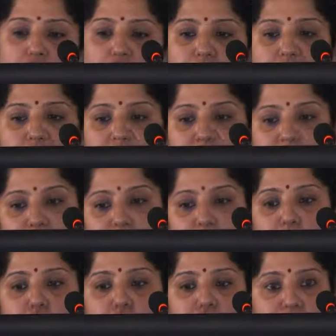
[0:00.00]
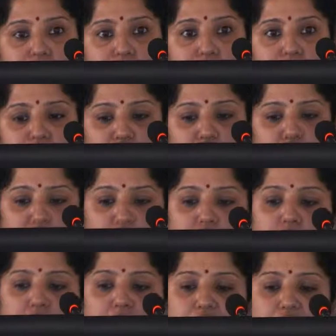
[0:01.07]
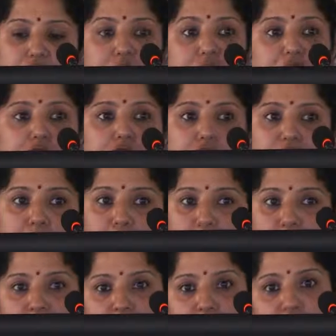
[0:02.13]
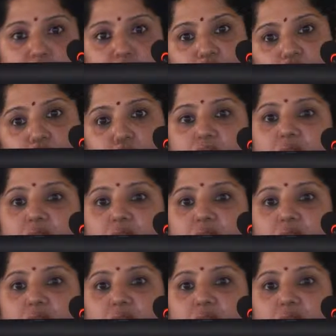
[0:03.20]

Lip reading: whereas in a mutated function, it fails to suppress the division.